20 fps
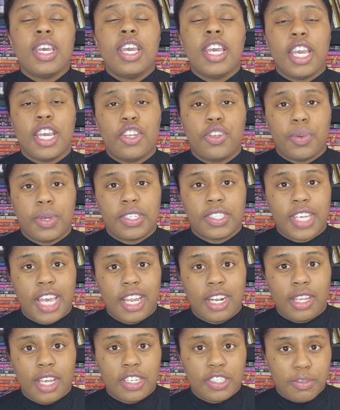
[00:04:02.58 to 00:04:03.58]
into a
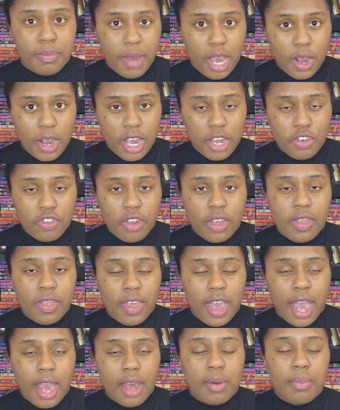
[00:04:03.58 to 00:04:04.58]
Scandalized Marriage,
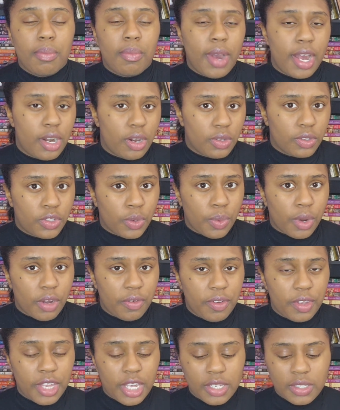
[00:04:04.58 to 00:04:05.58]
that might also
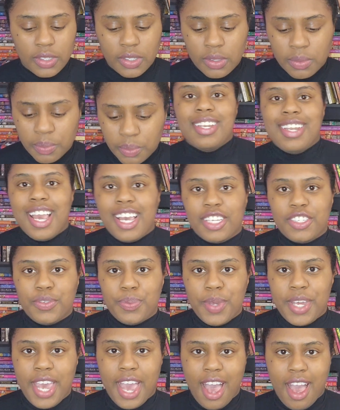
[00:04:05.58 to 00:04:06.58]
work for this. Next,
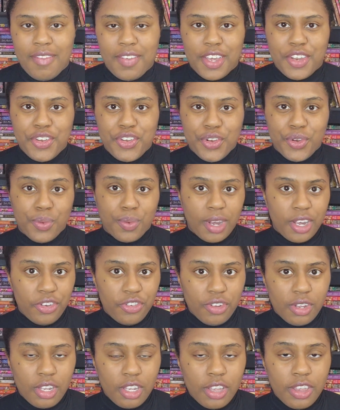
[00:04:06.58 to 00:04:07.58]
we have
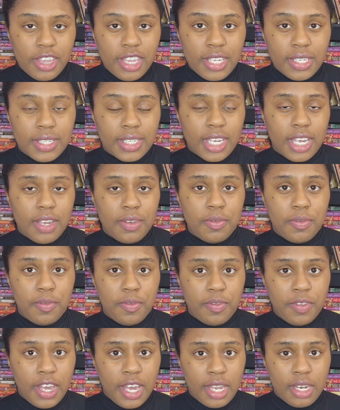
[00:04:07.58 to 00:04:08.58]
interracial. This could
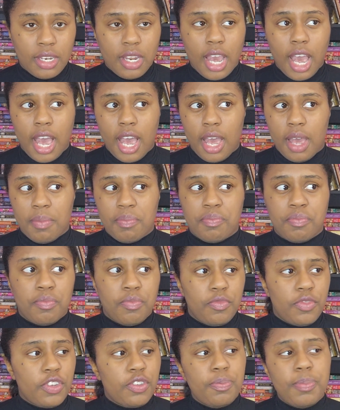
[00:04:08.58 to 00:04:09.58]
fit
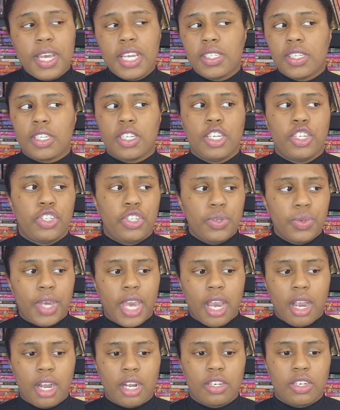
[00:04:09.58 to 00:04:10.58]
just basically 2
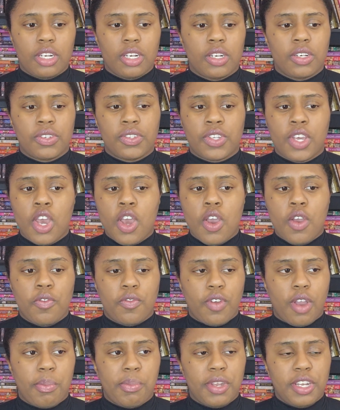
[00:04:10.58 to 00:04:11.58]
characters
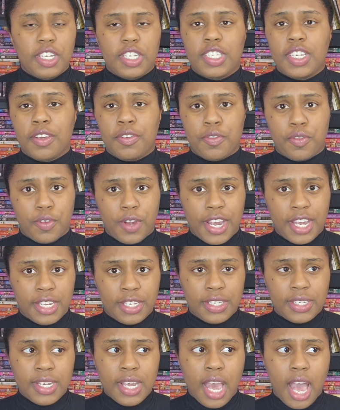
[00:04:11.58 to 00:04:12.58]
from
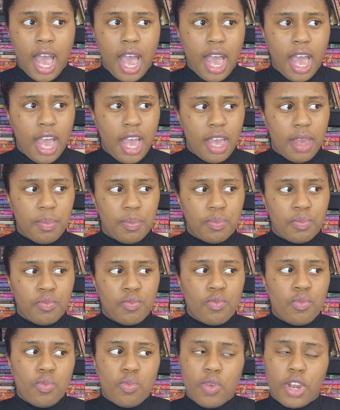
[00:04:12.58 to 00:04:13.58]
different
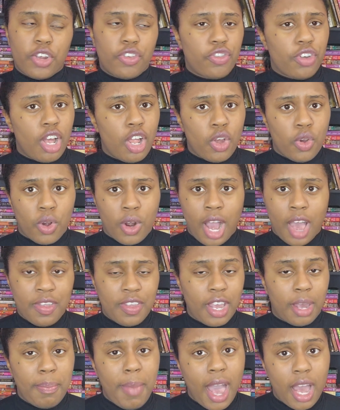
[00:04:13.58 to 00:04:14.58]
racial or
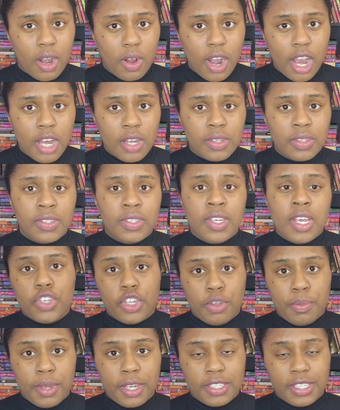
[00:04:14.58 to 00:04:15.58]
ethnic backgrounds.
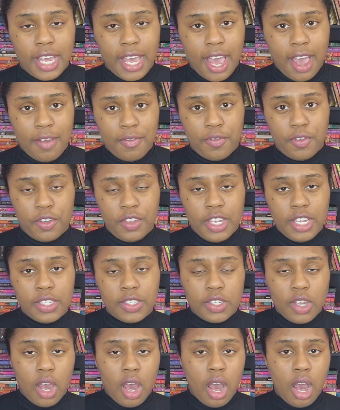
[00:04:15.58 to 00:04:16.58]
So the books I have for
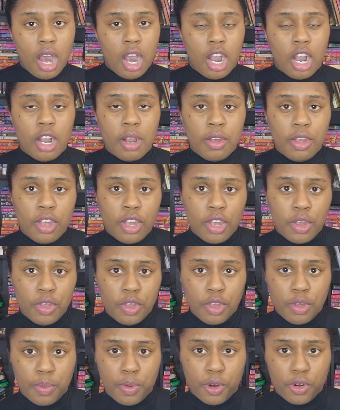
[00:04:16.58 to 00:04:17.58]
this are
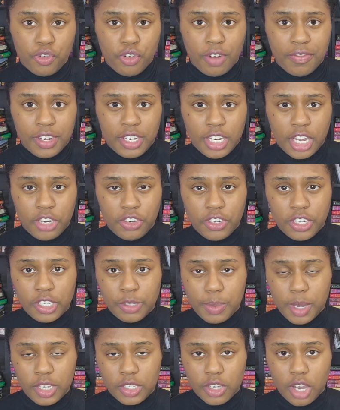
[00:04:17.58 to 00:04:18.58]
The Portrait of a Duchess
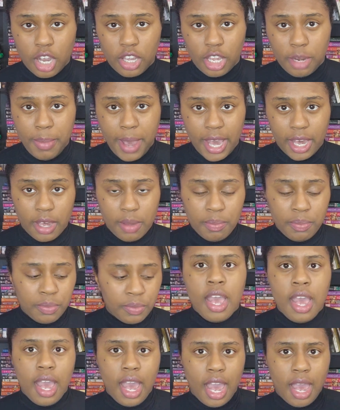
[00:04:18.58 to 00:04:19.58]
by Scarlett Peckham,
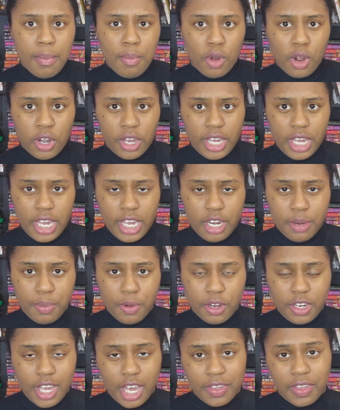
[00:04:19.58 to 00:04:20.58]
A Marquis to
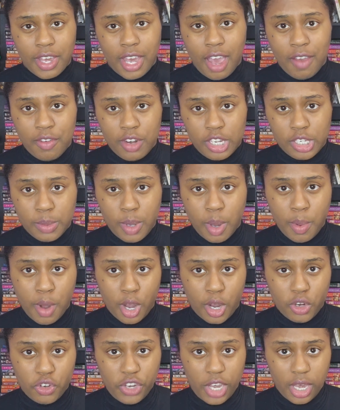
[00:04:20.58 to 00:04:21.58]
Protect the Governess by
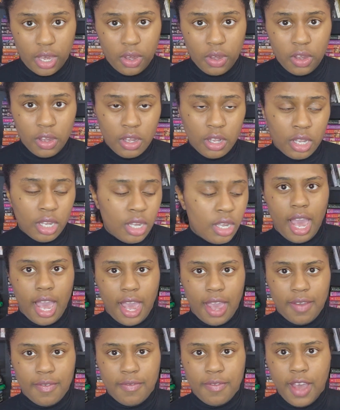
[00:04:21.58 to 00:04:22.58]
Parker J. Cole,
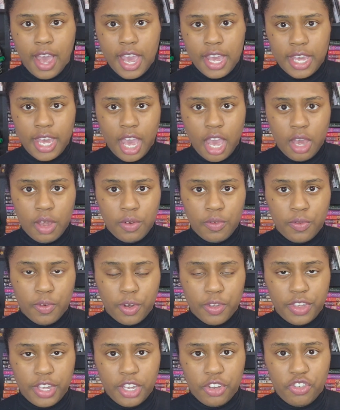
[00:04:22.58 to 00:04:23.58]
A Viscount
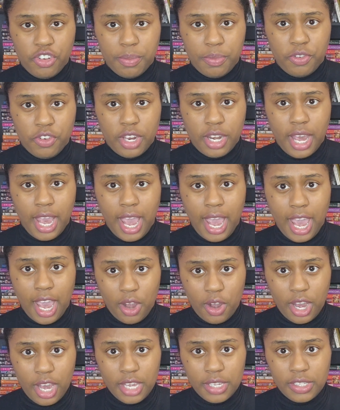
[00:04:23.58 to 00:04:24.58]
for the Egyptian
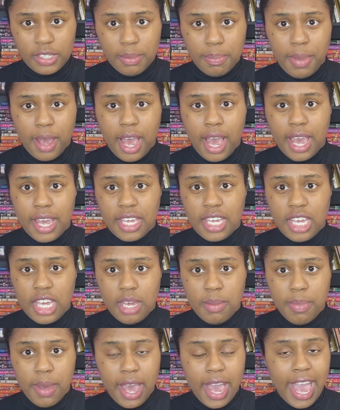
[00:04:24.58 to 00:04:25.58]
Heiress by
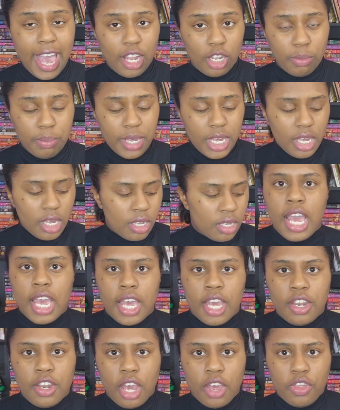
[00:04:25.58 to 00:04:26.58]
Heba Helmi,
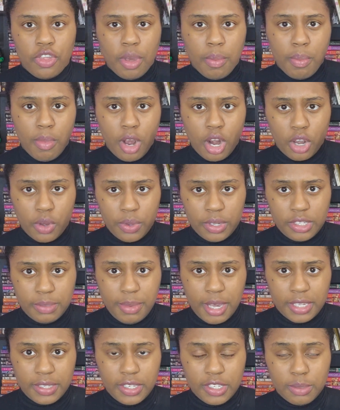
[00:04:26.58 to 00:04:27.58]
and The Marquis
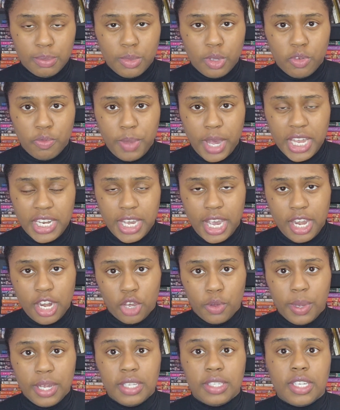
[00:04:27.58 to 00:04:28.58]
Makes His Move by Diana
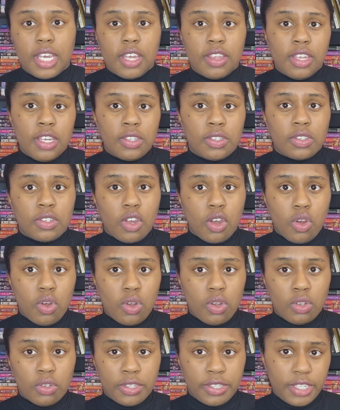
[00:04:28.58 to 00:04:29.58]
Quincy. This
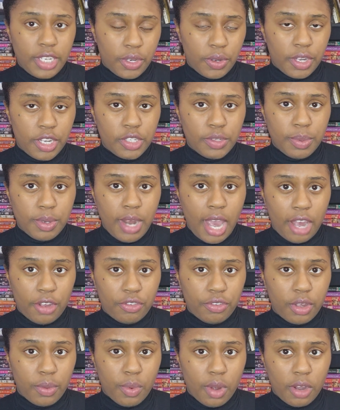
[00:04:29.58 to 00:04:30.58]
whole series would
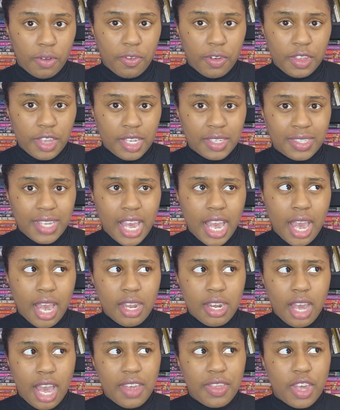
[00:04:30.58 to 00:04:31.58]
actually work for this,
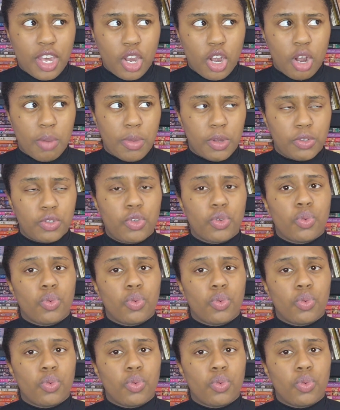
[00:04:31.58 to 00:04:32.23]
and I think her most